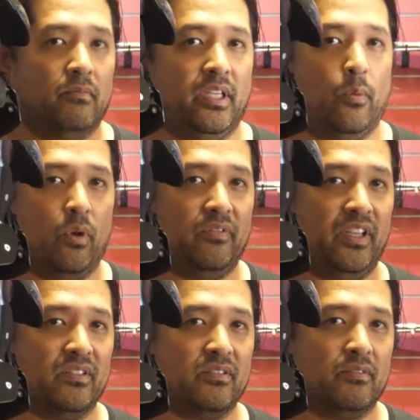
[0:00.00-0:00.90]
Get one of
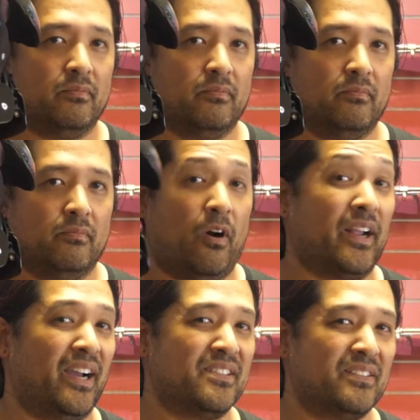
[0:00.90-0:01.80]
these. All
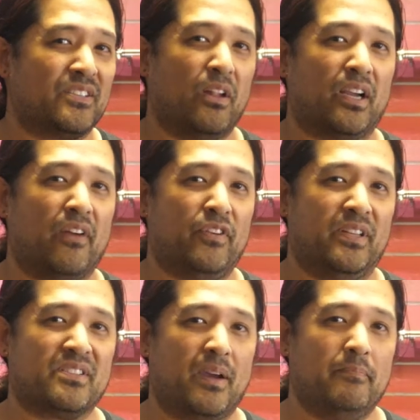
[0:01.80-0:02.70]
right, guys, that's all I got for you
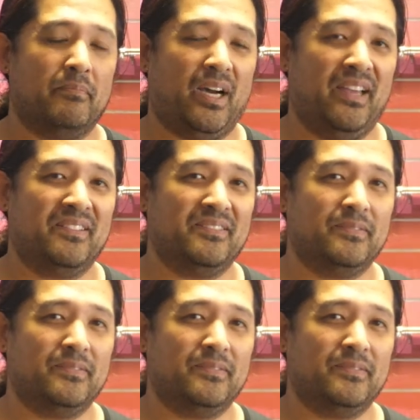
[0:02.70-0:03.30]
this time. Bye.